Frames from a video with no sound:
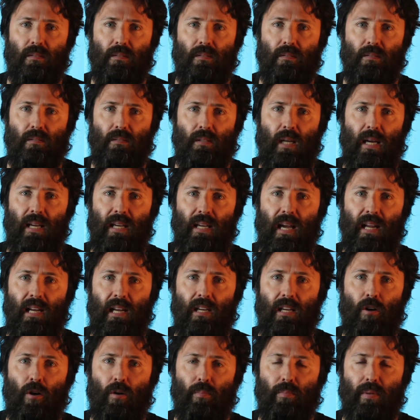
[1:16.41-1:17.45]
Take any
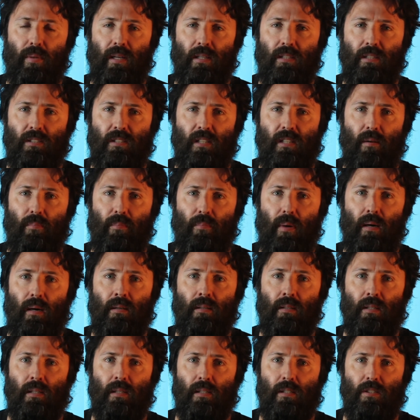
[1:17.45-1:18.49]
complex number,
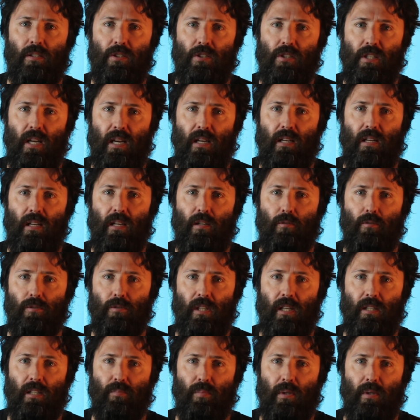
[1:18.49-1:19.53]
z equals
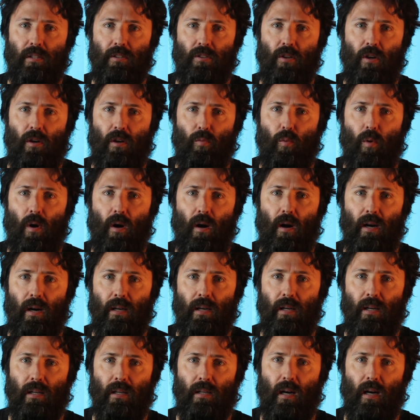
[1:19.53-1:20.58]
x plus iy
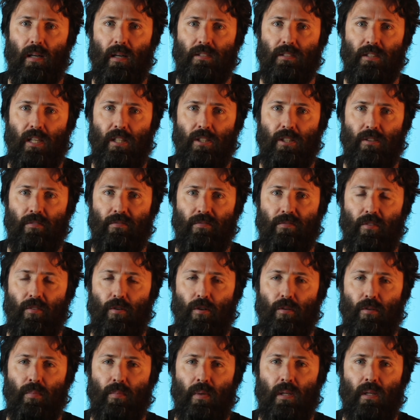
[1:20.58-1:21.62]
in Cartesian
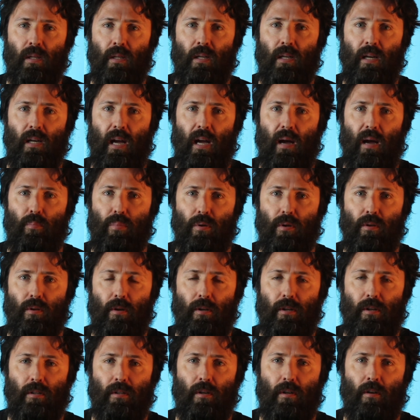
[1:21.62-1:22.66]
form, and
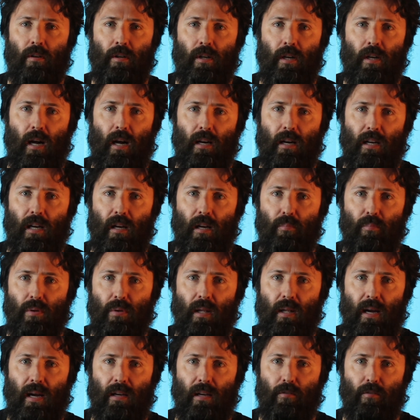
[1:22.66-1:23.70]
plot it on an Argand
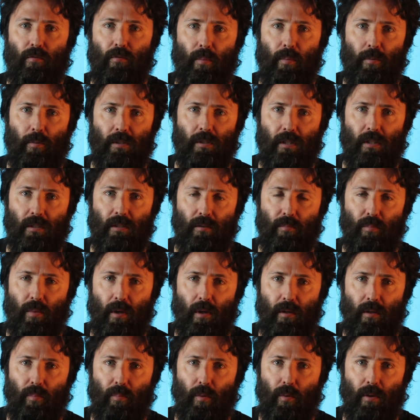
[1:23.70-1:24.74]
plane represented
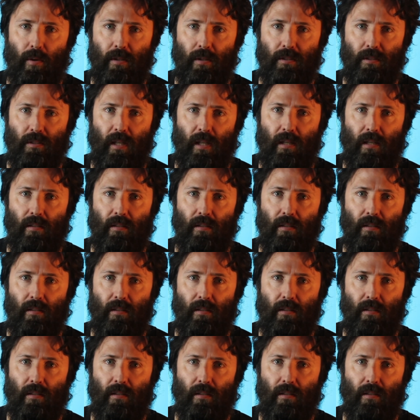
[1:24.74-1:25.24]
by the point z.